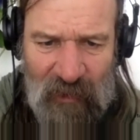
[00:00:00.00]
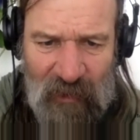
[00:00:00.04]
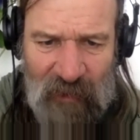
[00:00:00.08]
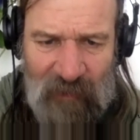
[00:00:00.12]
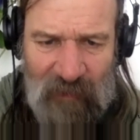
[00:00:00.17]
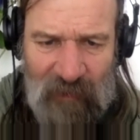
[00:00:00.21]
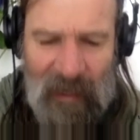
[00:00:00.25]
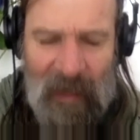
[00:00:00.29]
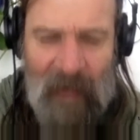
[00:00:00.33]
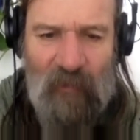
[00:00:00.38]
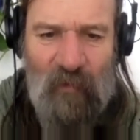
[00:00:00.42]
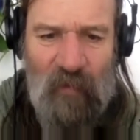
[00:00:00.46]

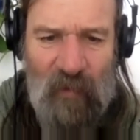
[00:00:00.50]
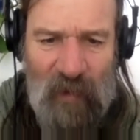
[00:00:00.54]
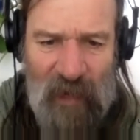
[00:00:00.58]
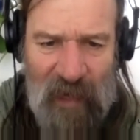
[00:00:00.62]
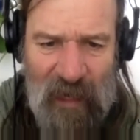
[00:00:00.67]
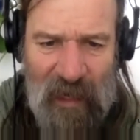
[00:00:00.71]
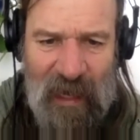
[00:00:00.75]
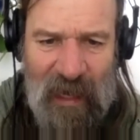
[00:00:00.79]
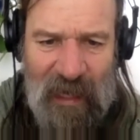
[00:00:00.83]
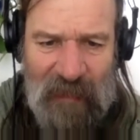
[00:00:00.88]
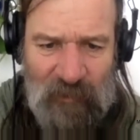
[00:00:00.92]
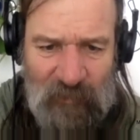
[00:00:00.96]
that
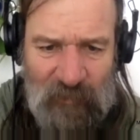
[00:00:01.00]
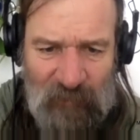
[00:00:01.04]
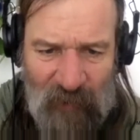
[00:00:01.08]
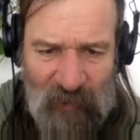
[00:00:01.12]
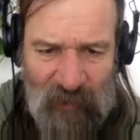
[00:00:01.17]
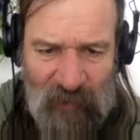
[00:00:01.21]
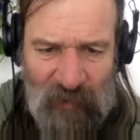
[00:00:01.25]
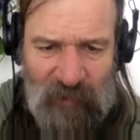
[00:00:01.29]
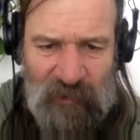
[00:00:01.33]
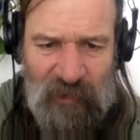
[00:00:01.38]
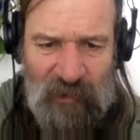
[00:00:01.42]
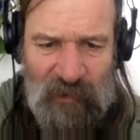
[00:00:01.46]
we as
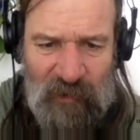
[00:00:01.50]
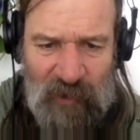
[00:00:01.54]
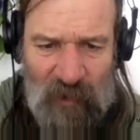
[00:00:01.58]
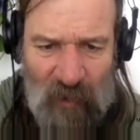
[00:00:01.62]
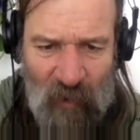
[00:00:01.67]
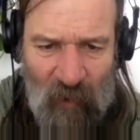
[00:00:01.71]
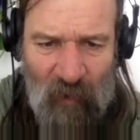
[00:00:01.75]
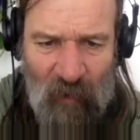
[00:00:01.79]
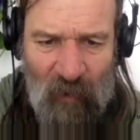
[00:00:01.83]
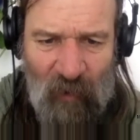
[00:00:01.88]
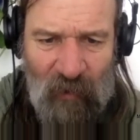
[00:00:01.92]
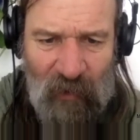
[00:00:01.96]
persons
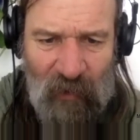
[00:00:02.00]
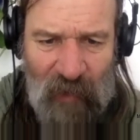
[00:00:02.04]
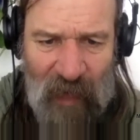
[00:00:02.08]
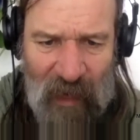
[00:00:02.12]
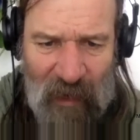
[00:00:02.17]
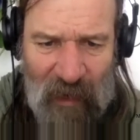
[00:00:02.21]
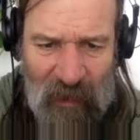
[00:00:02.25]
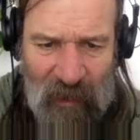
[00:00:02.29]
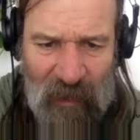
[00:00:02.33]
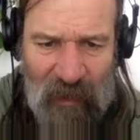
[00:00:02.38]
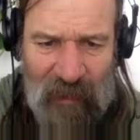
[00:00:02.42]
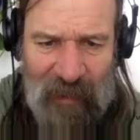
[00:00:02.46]
all
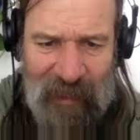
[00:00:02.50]
are